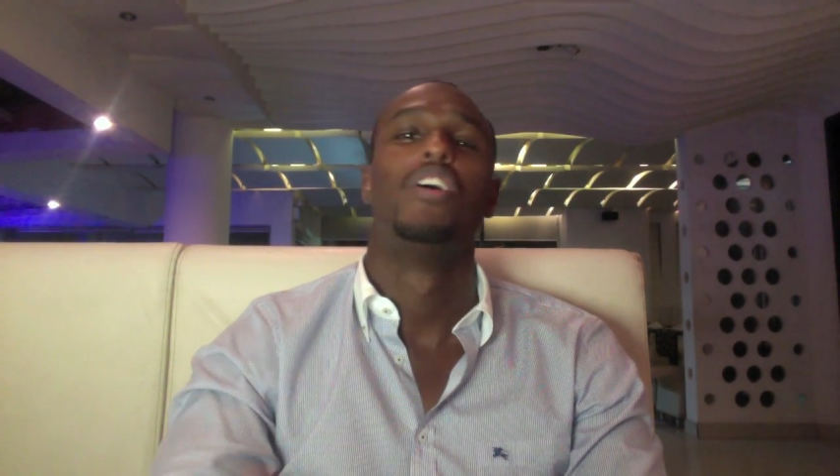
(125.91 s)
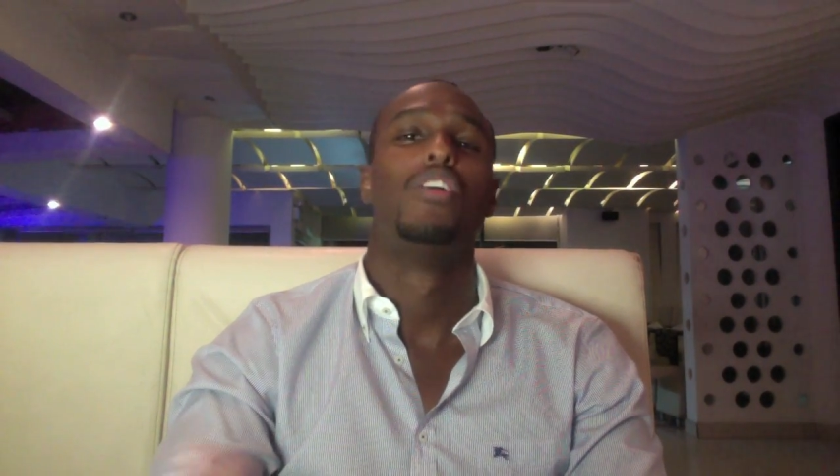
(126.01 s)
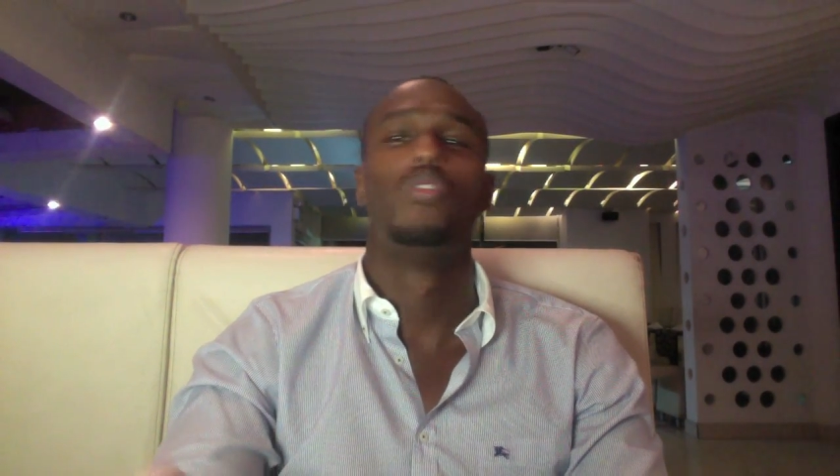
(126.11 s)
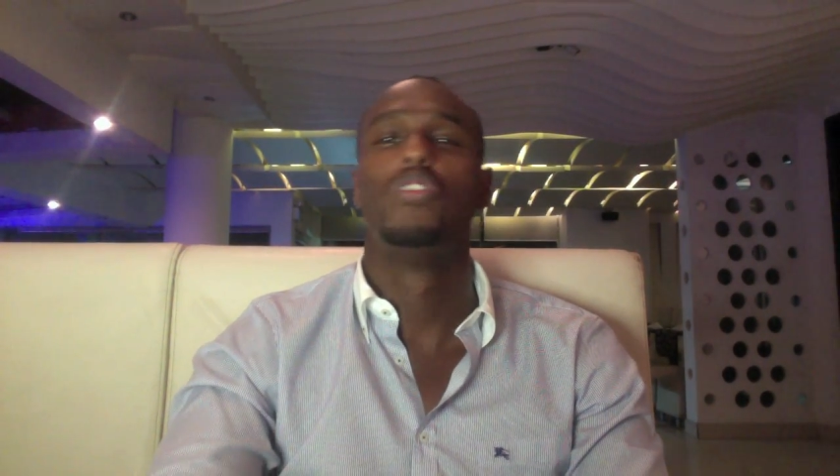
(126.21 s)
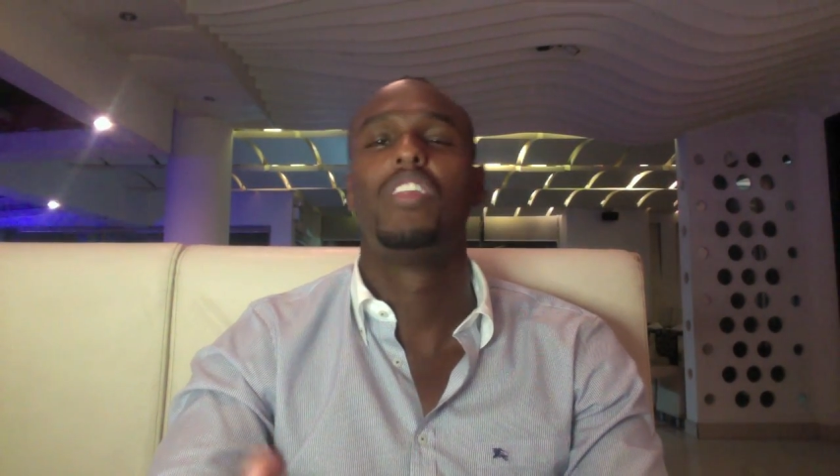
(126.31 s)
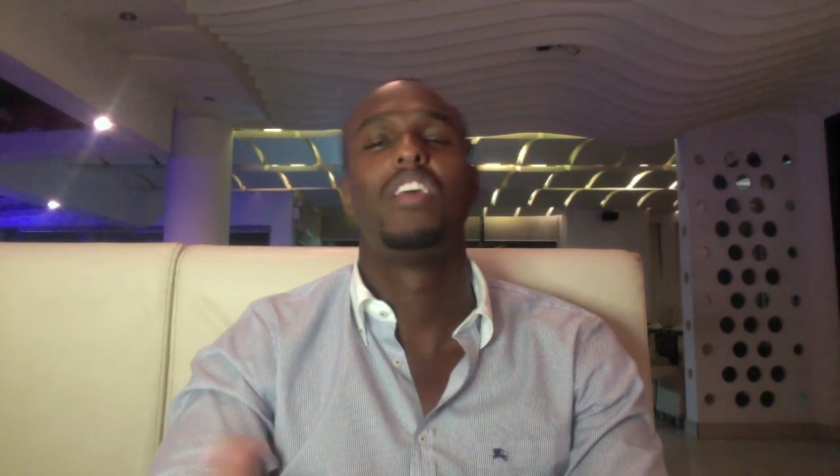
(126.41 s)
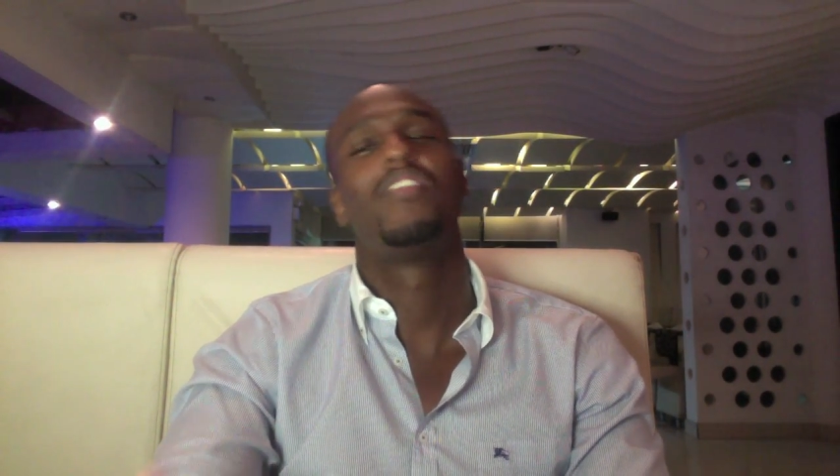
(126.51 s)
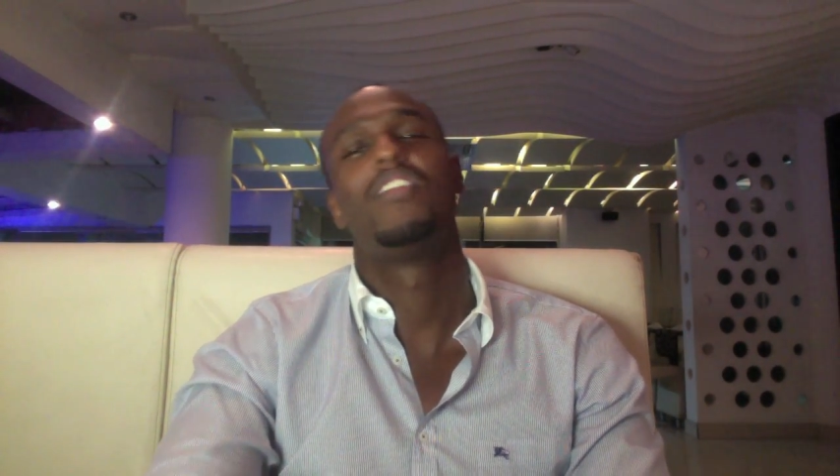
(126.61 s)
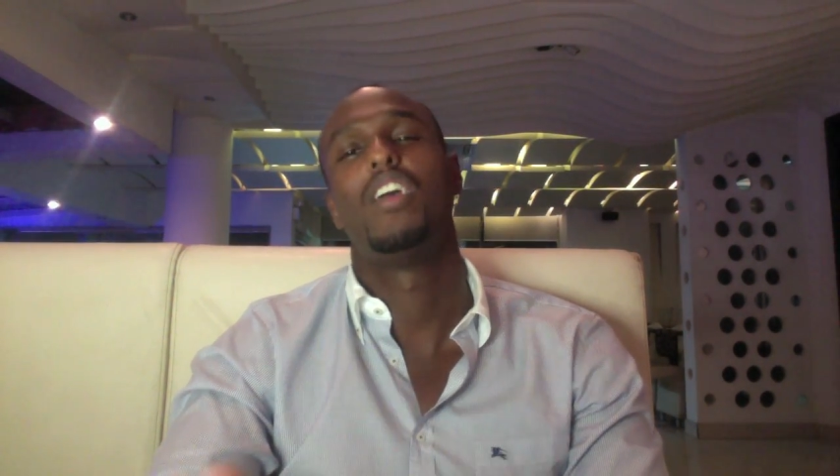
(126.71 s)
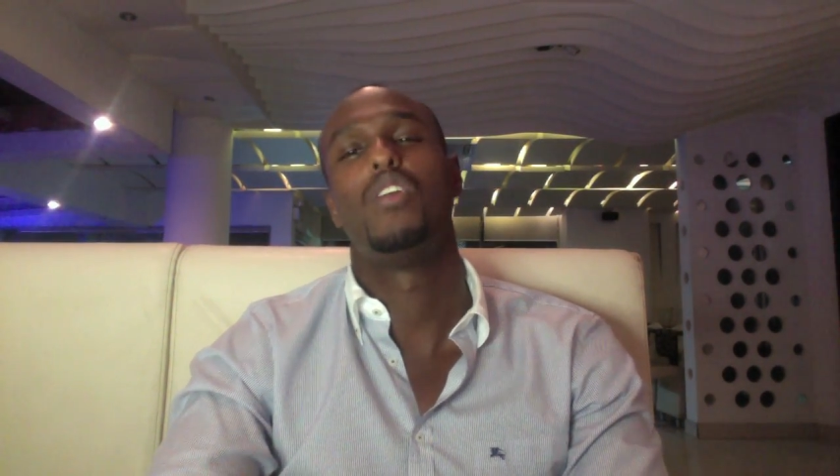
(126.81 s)
doing
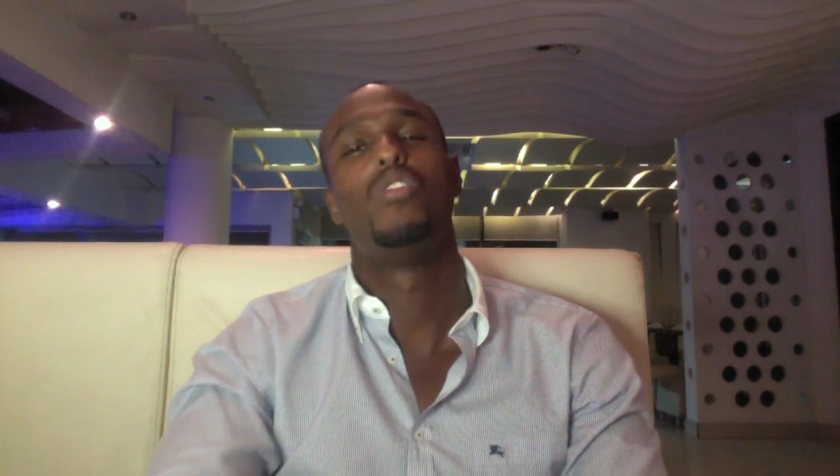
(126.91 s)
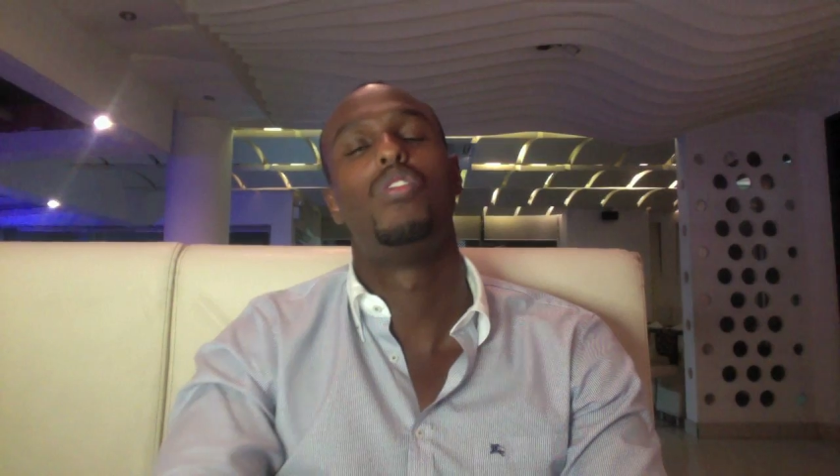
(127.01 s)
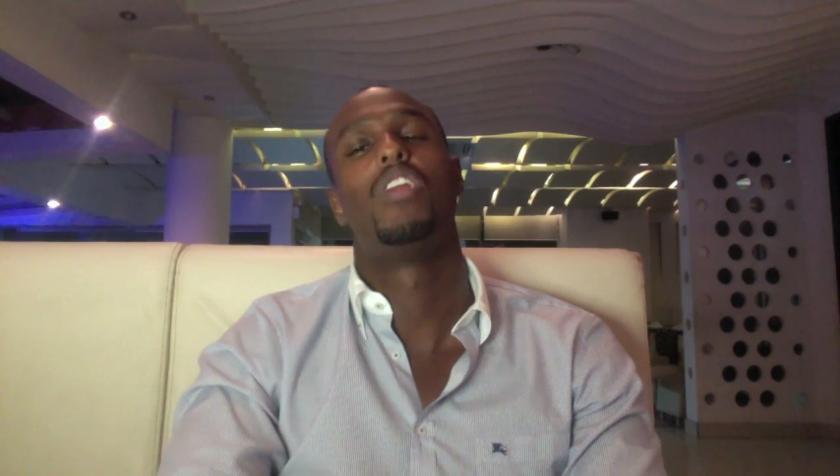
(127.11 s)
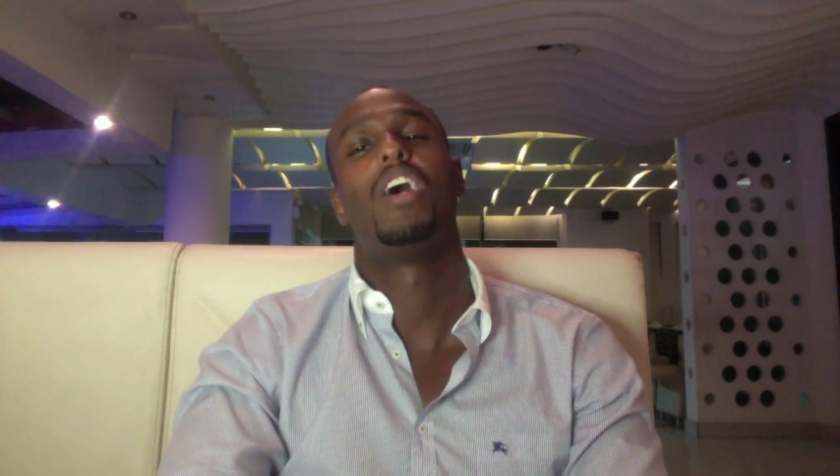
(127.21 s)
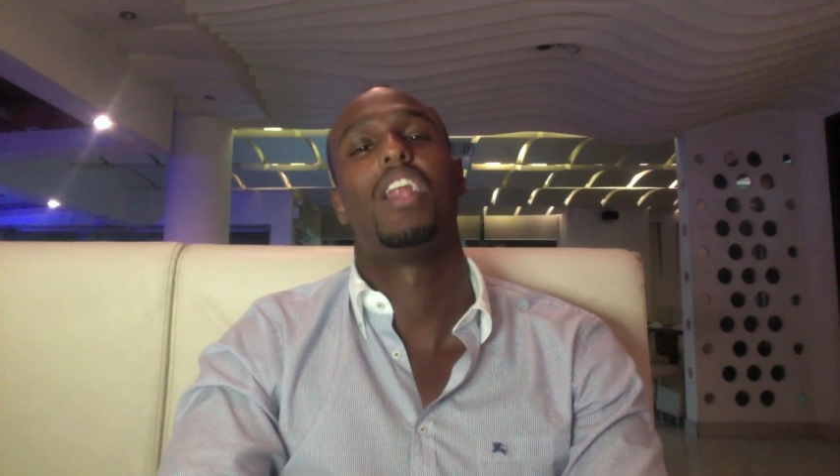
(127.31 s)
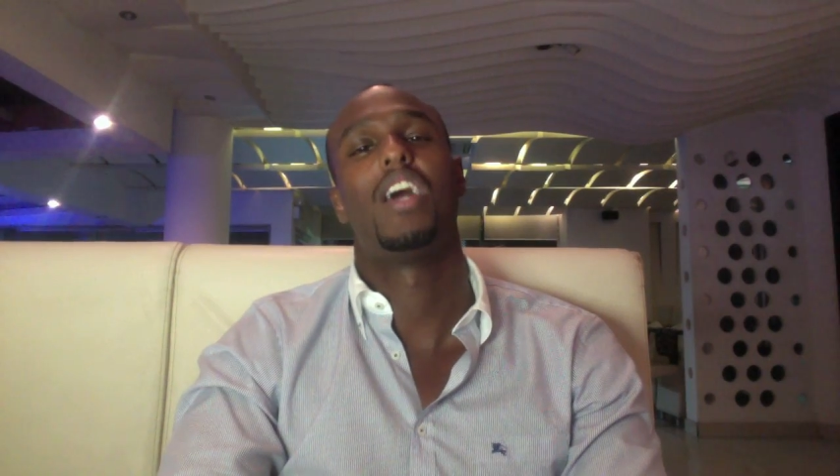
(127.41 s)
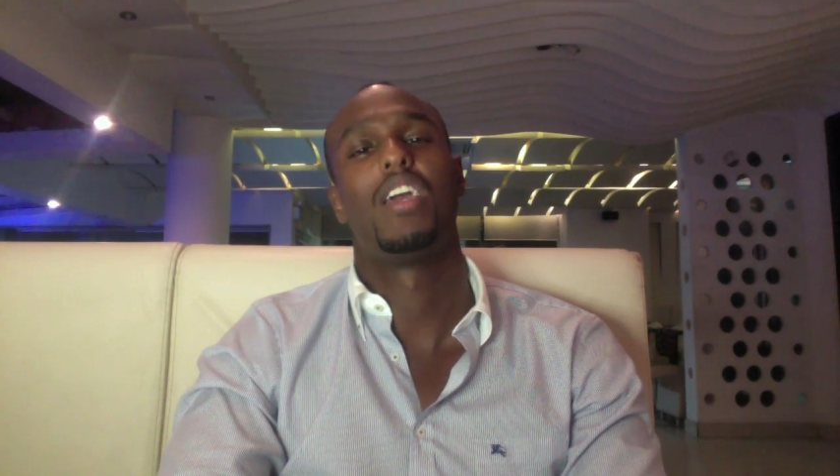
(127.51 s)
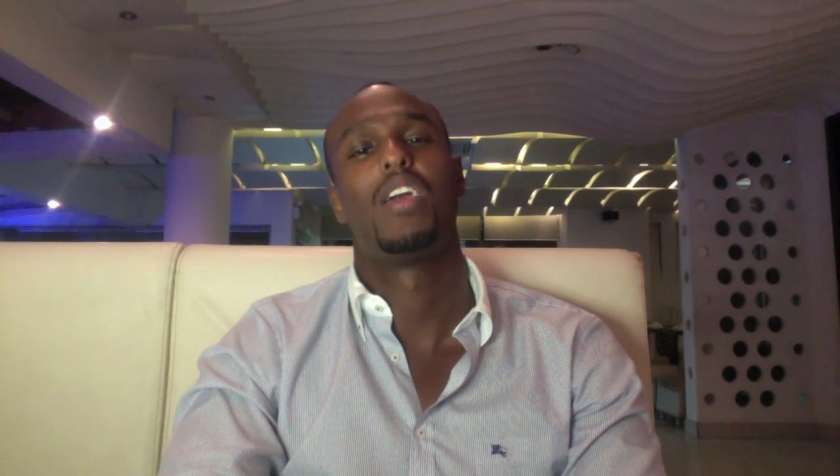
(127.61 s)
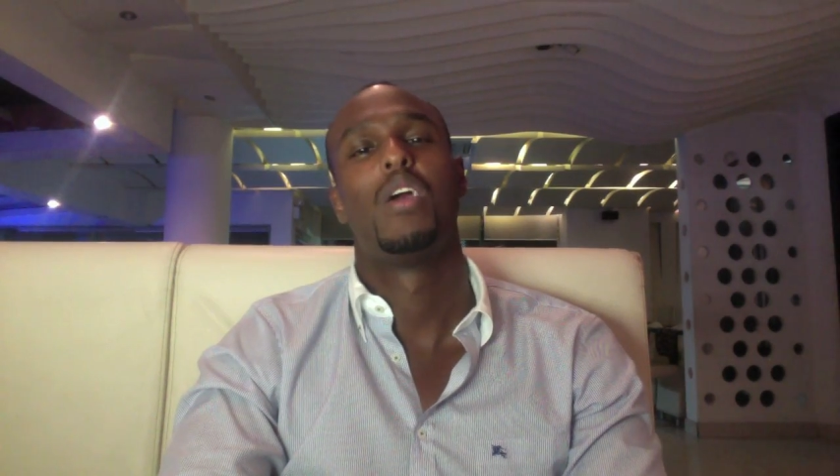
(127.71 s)
things that you do not like.